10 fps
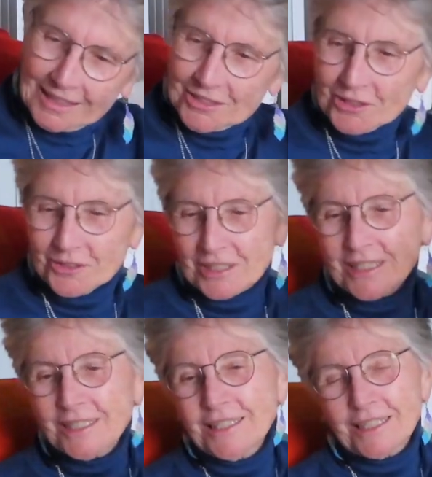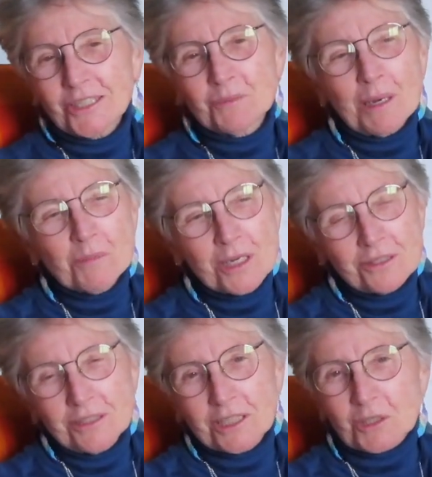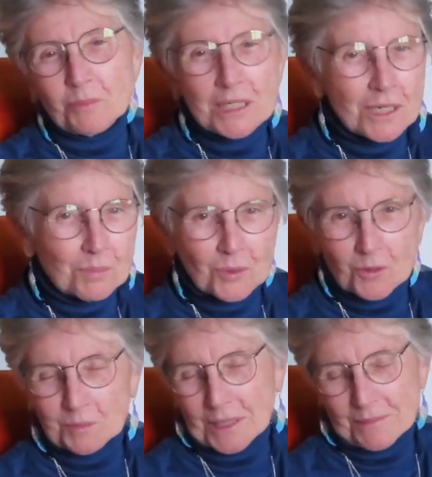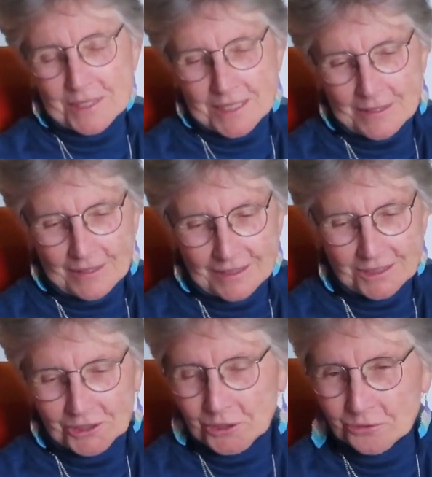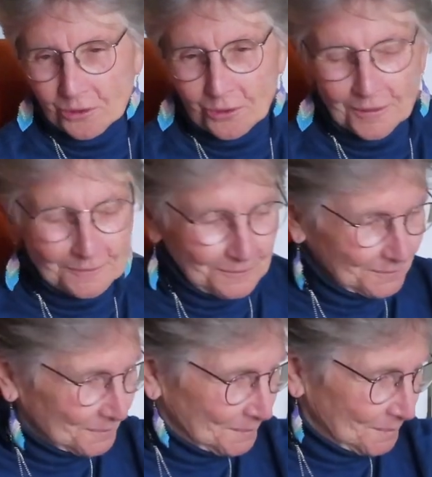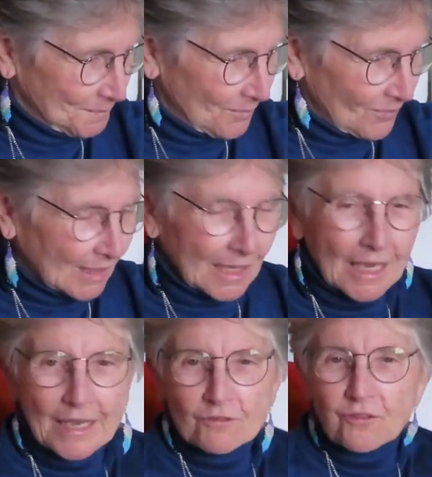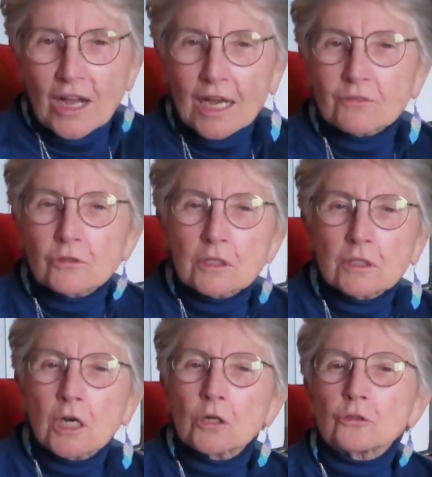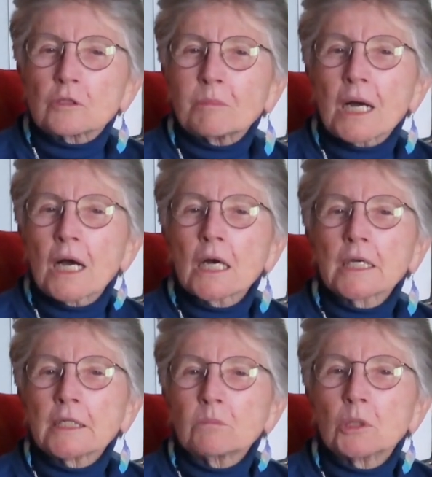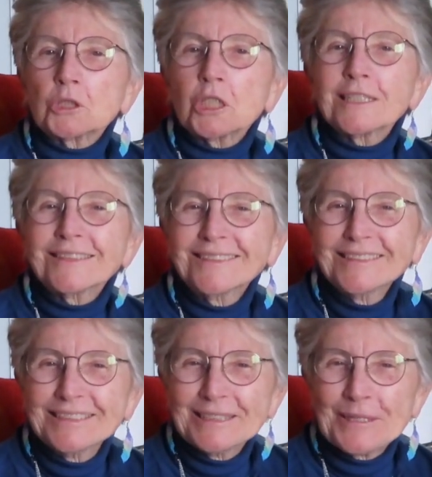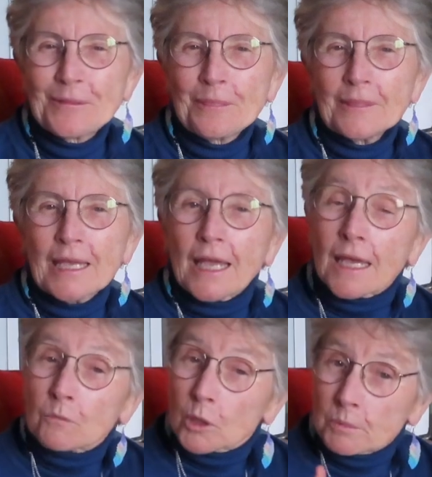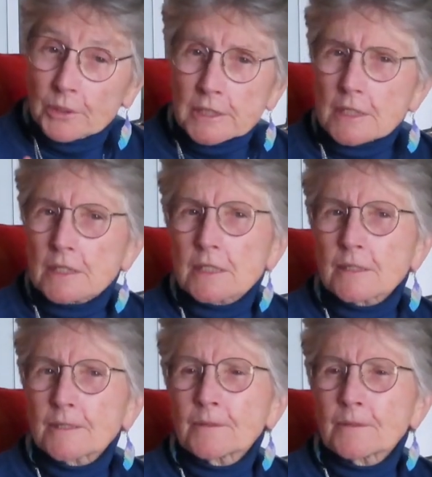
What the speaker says: So then there's my mother in this beat up old Plymouth, 2-door, and 5 little ghosts behind pushing, and 1 princess.